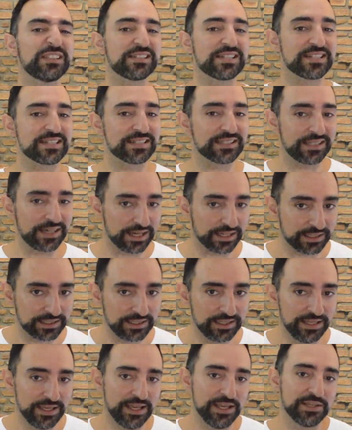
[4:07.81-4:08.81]

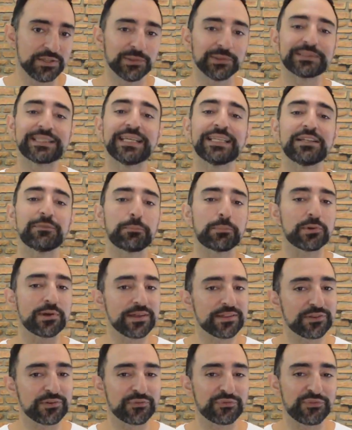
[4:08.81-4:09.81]
stuck, you'll get a
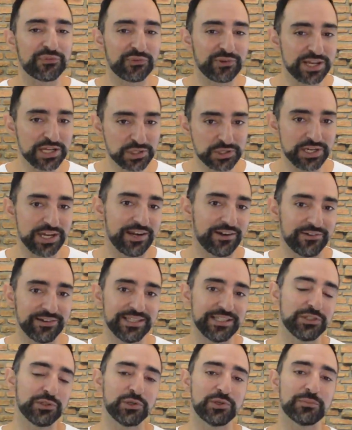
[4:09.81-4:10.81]
breath of fresh air
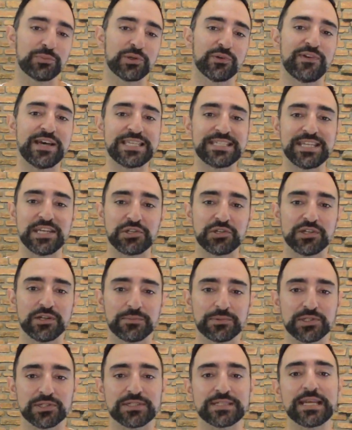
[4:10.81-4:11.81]
in your improvisation
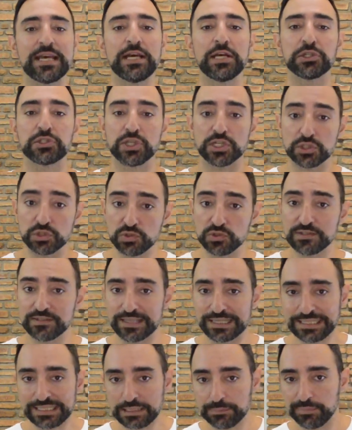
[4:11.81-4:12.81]
options. Just use
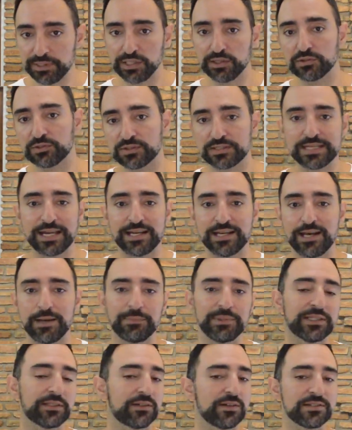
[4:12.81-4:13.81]
the link below to sign
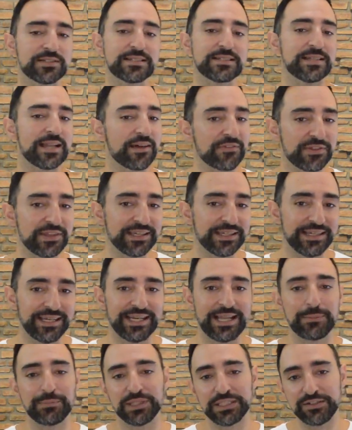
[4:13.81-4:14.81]
up. It costs nothing,
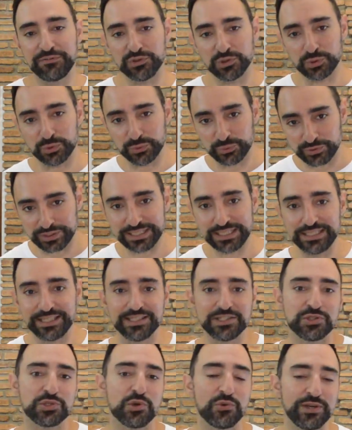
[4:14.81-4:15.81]
and I believe you'll really
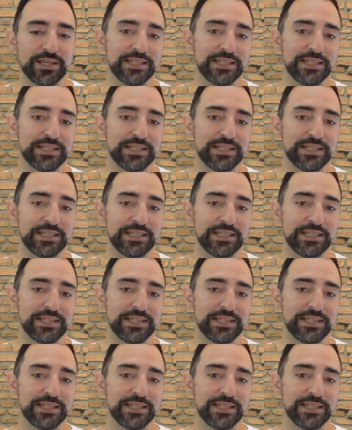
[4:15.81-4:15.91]
enjoy